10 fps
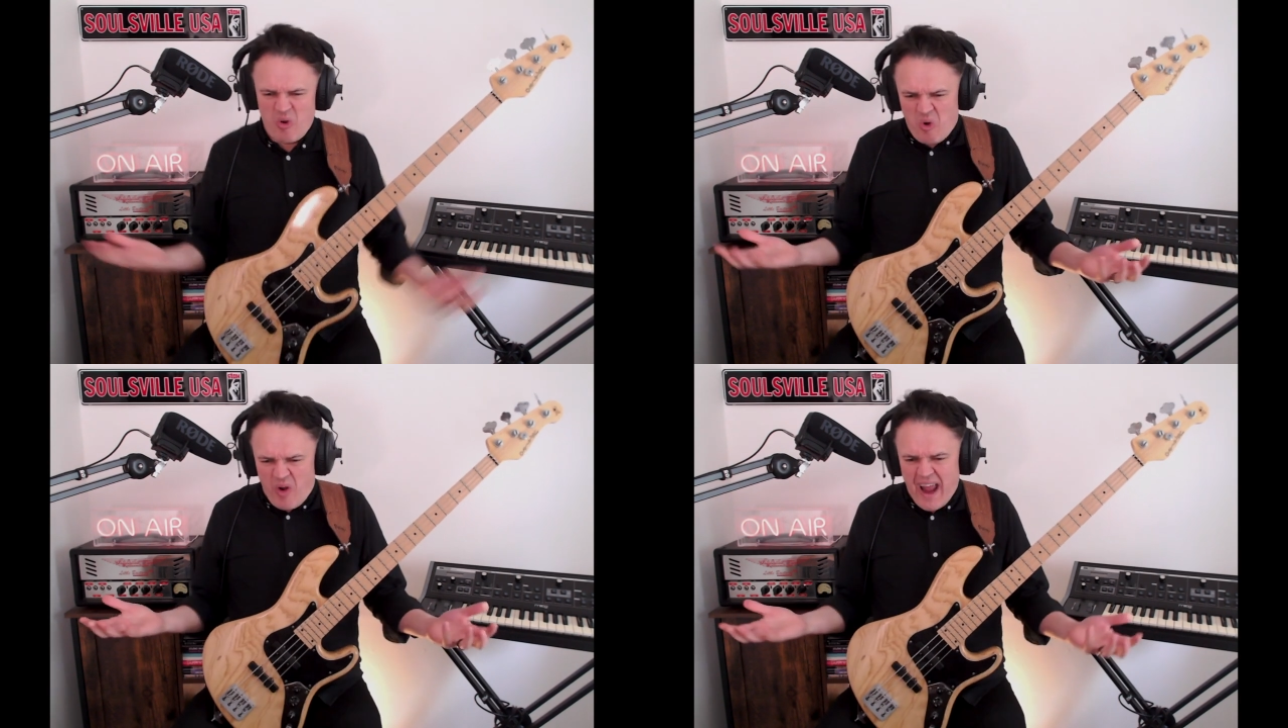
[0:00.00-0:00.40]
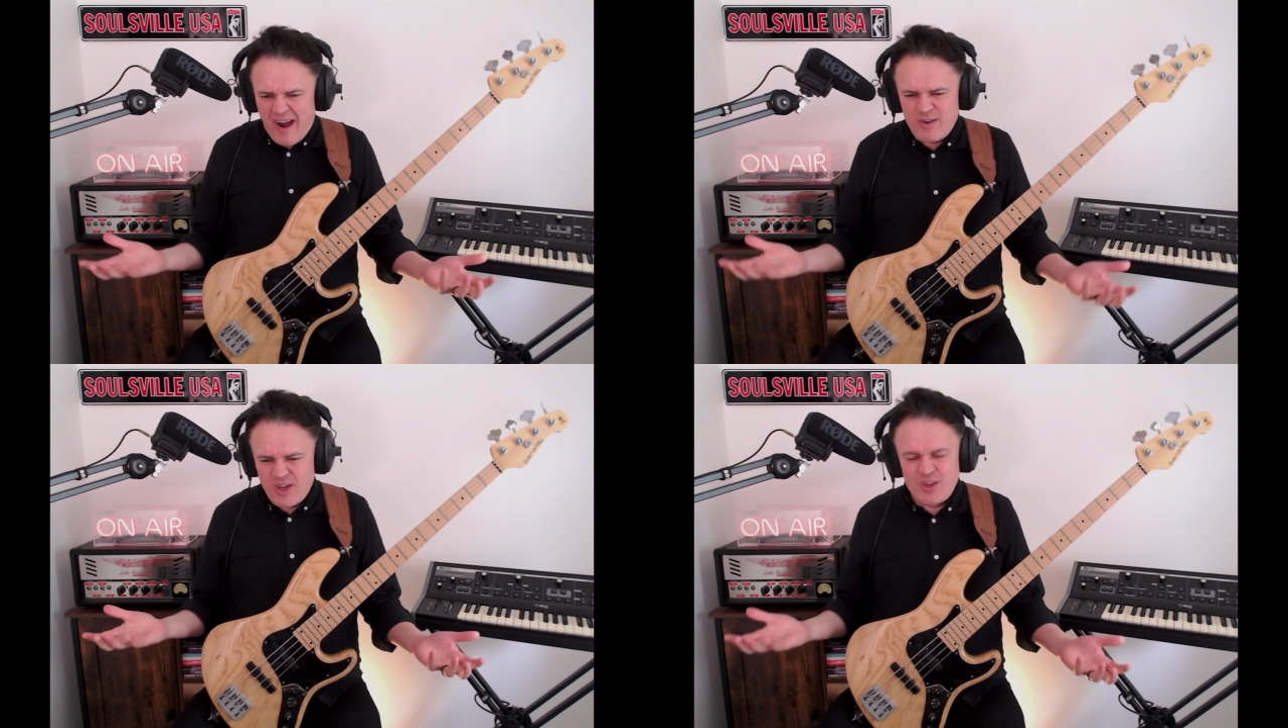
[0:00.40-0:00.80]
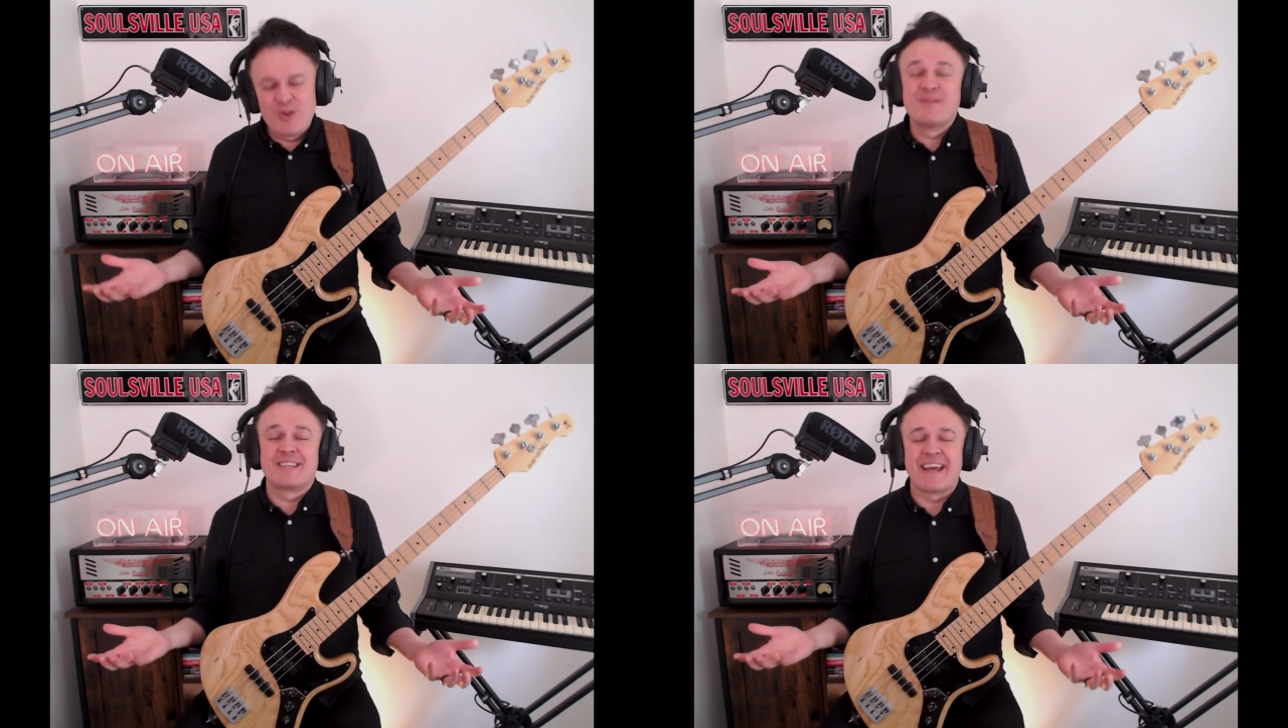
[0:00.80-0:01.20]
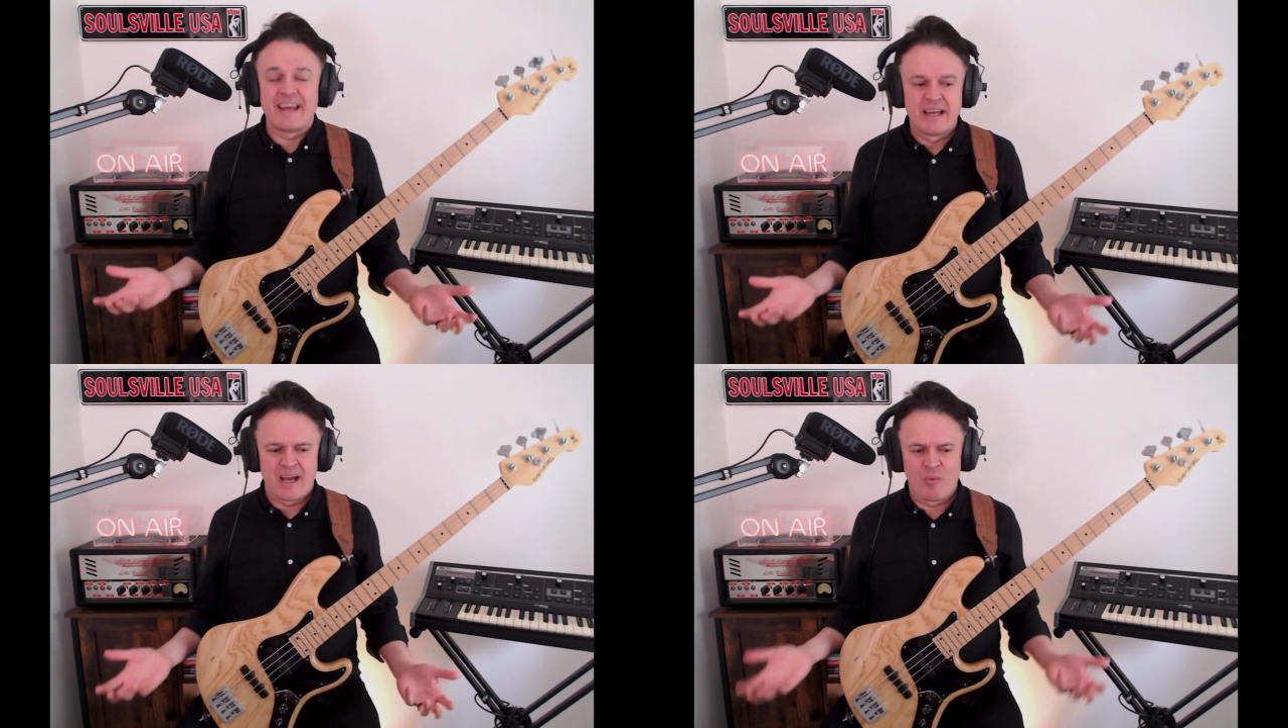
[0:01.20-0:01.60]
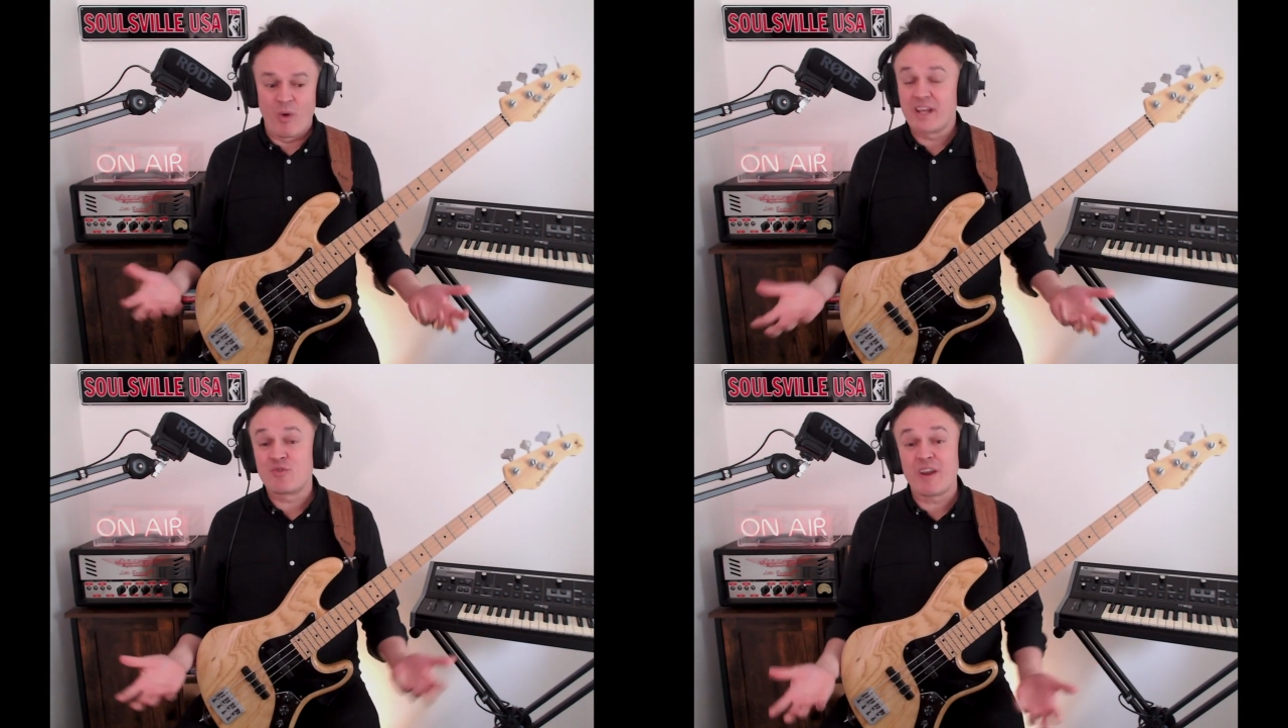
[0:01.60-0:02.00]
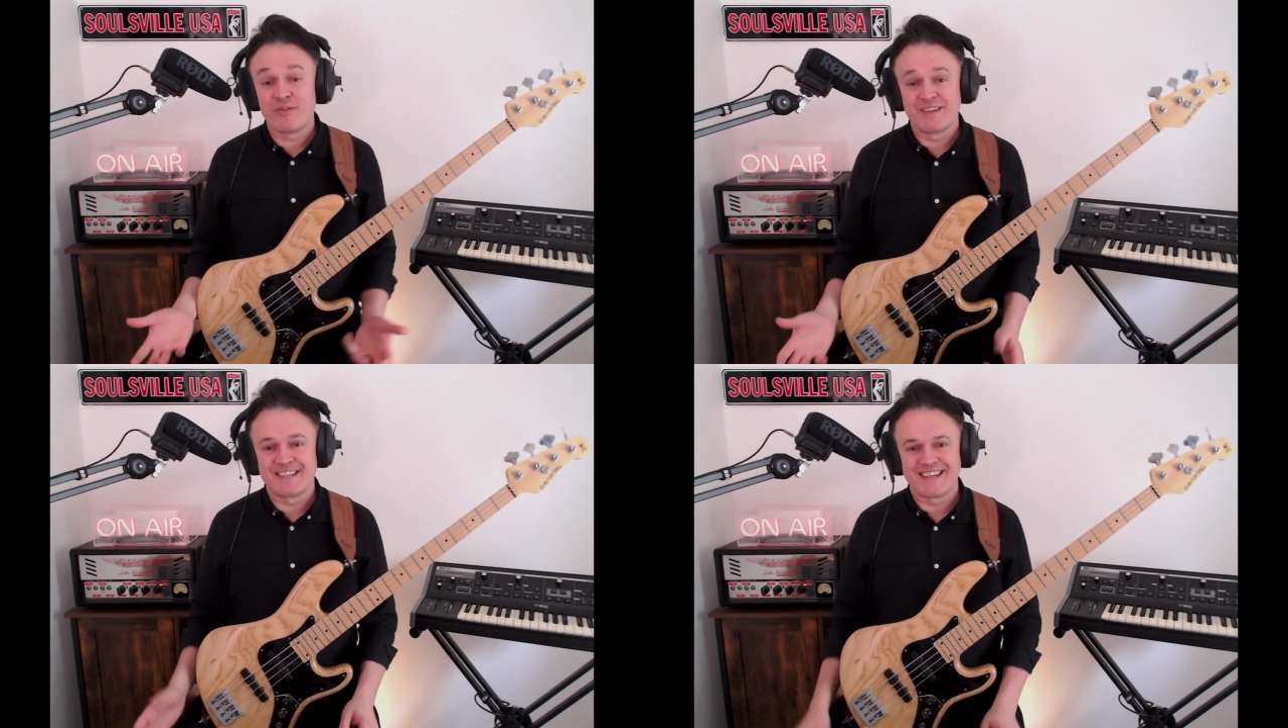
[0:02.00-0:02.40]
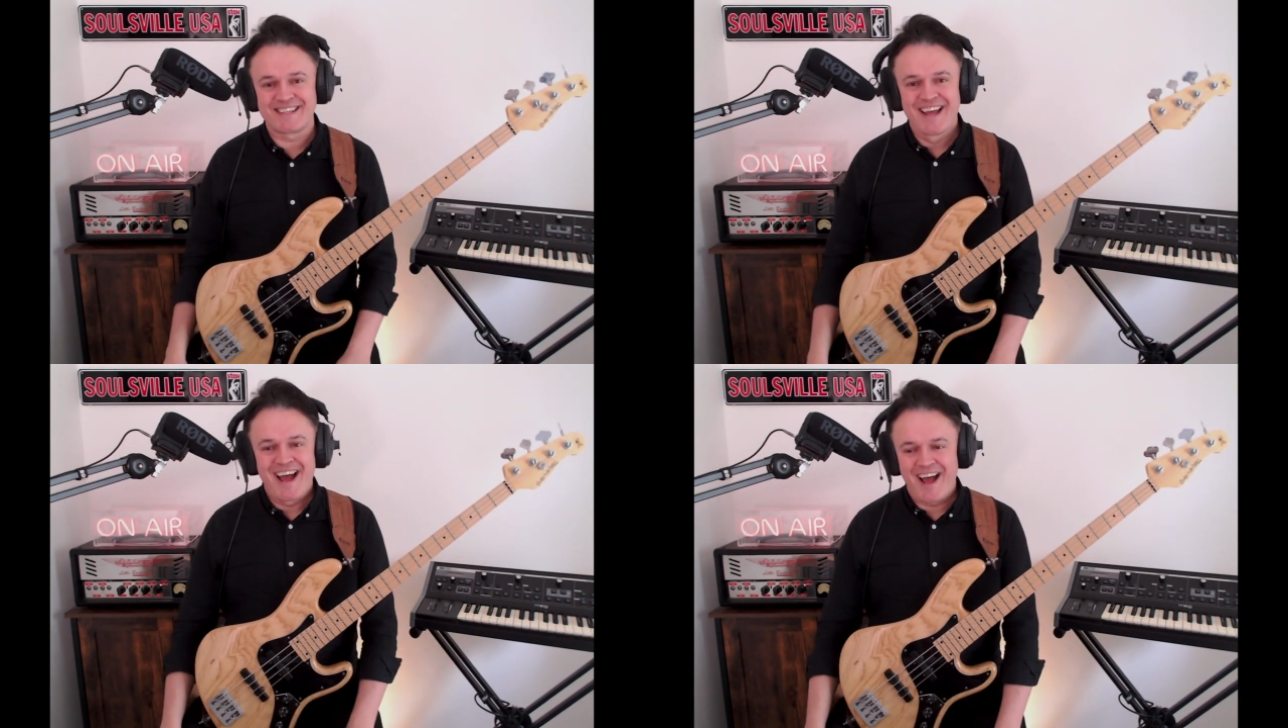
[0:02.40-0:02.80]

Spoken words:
or how you use it, and what its relevance is.